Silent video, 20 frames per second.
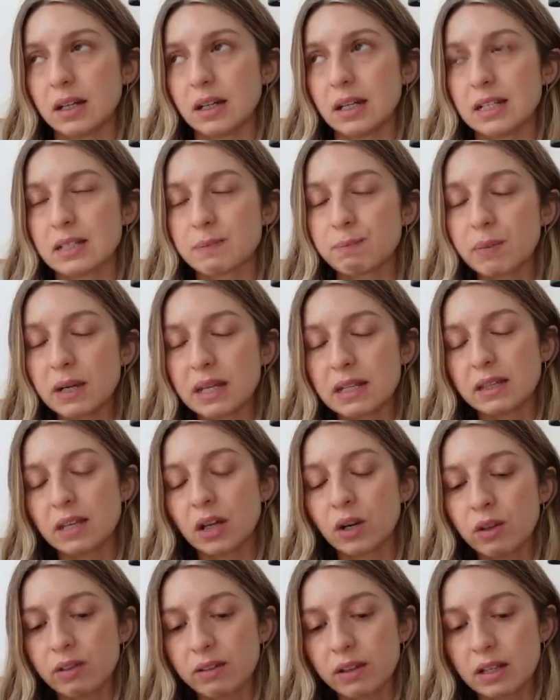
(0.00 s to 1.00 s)
it's the
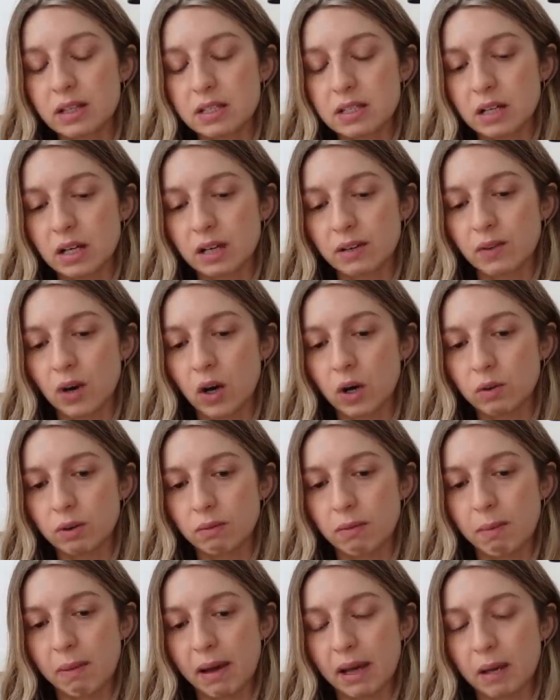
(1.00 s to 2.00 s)
only thing that's kind of
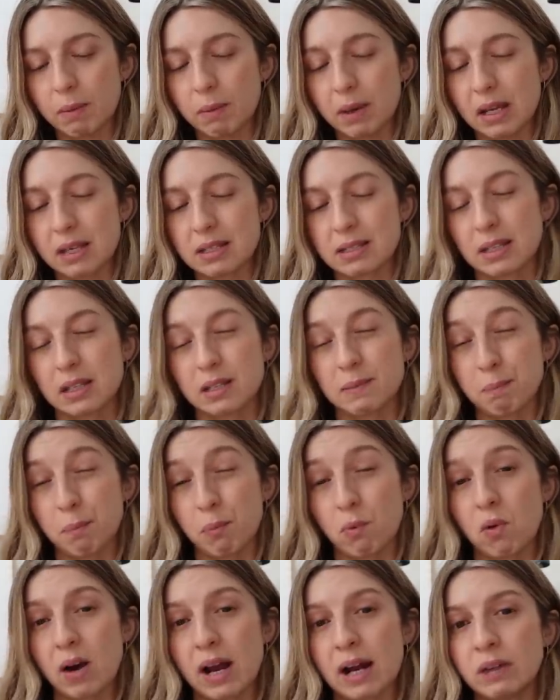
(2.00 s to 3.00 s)
holding me back a bit is it's
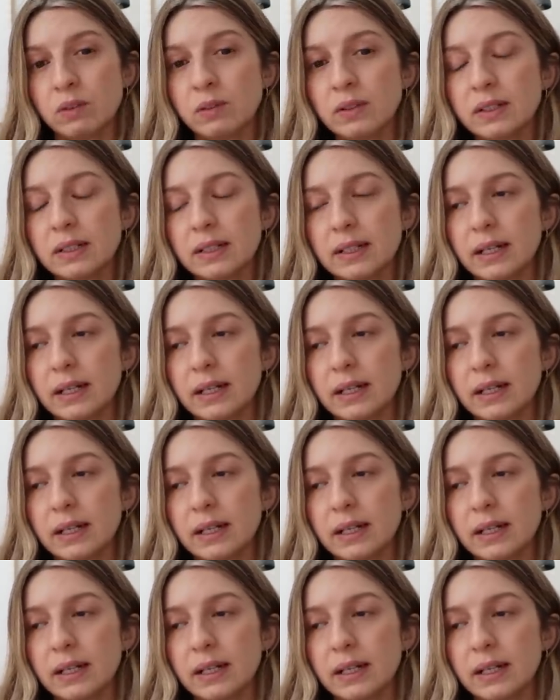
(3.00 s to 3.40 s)
brown.